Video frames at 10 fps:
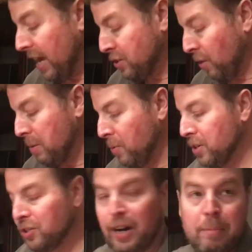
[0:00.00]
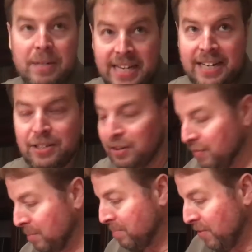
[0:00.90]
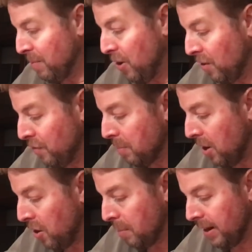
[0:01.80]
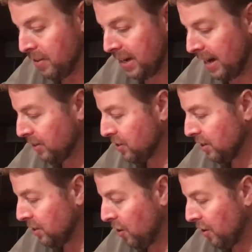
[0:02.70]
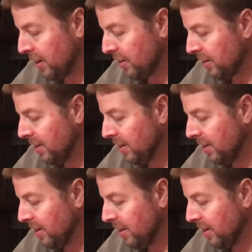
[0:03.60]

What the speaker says: that's why I'm always trying to protect her from harm. My other character is a little hardier.